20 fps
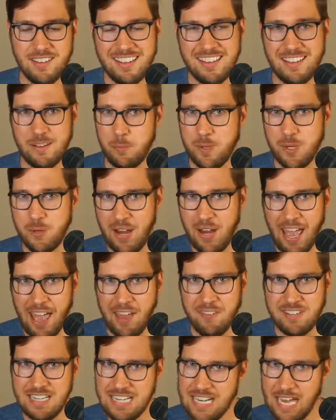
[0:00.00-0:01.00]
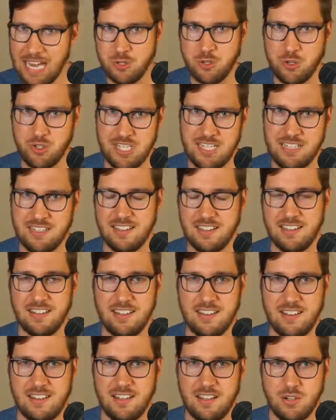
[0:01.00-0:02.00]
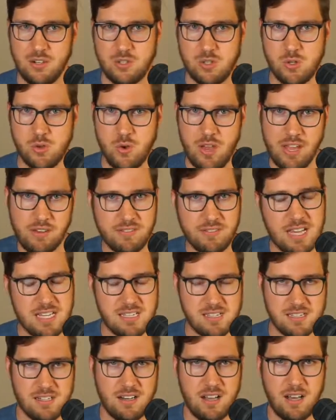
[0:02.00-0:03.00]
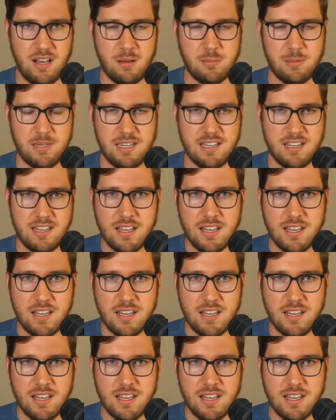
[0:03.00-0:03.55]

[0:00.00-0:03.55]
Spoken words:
We don't have any energy to invest in a hobby.